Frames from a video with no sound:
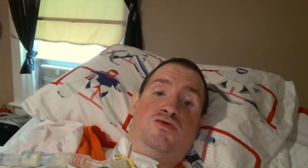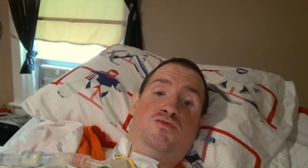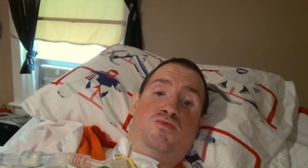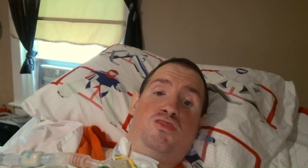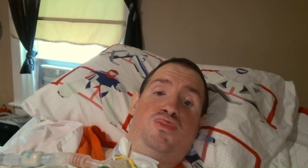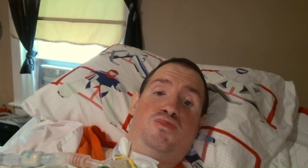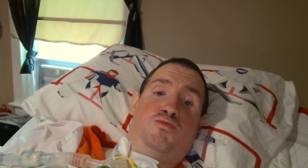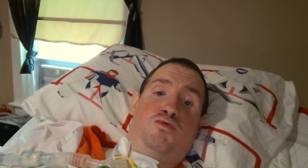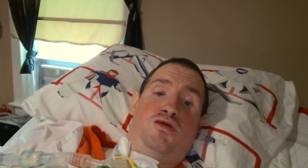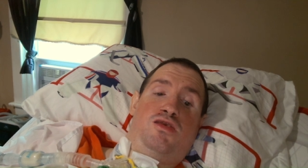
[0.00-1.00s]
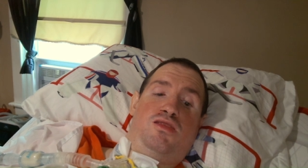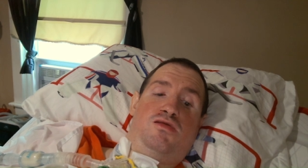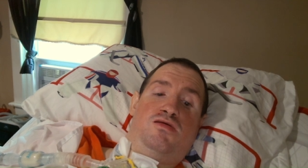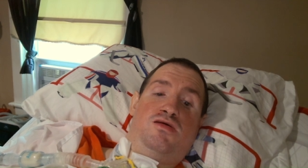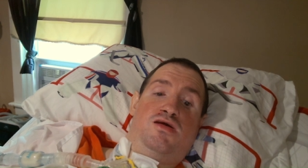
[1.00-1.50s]
Shawn Thornton
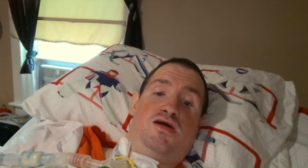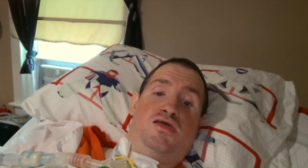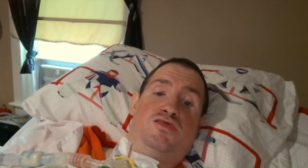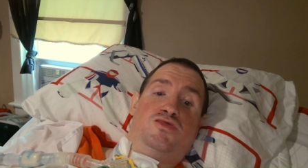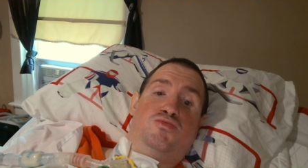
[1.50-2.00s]
at the